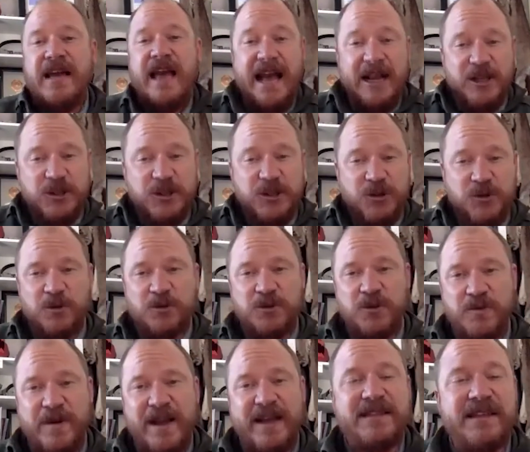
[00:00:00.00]
Actual
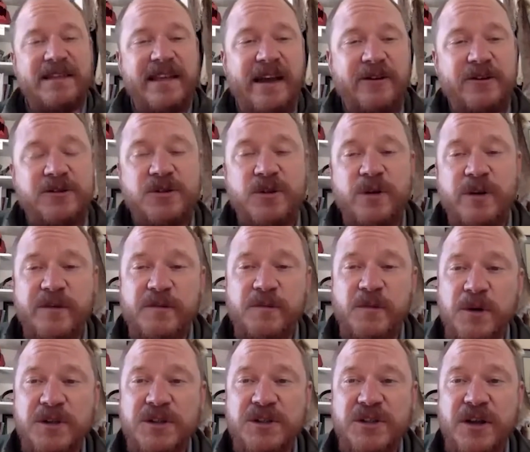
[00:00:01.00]
direct encounters are even
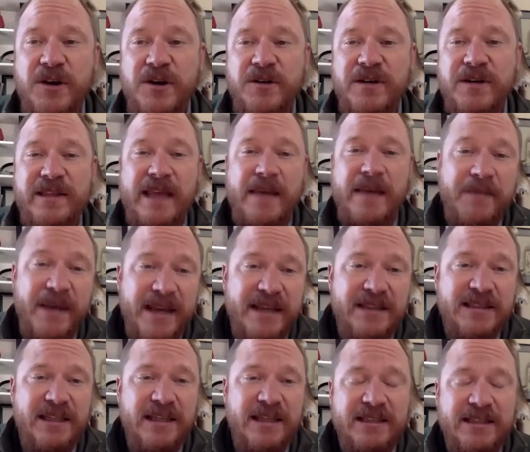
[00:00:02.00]
more so, and that
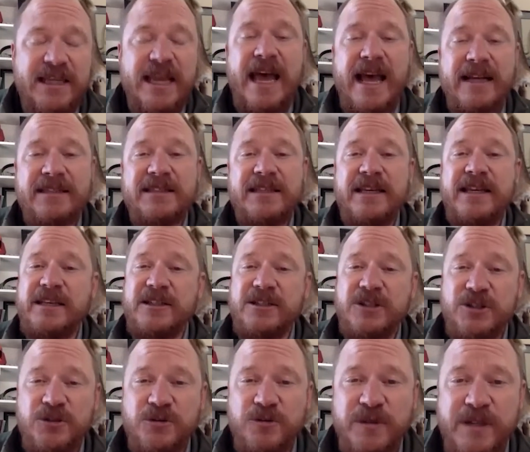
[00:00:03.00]
makes attacks
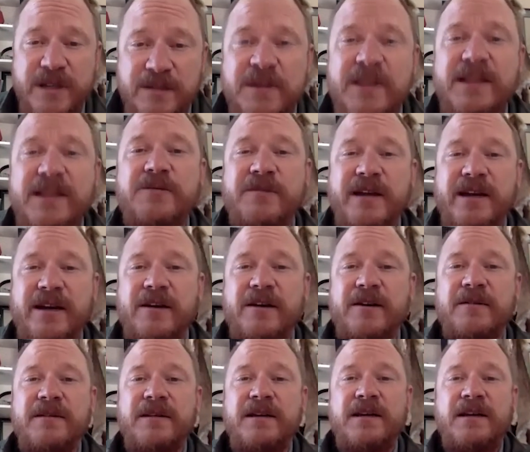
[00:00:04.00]
extremely
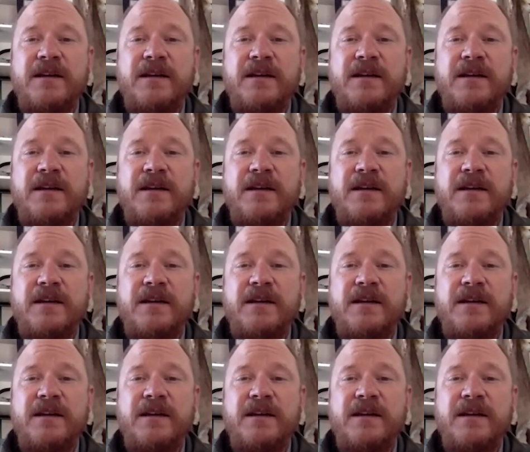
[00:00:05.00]
rare.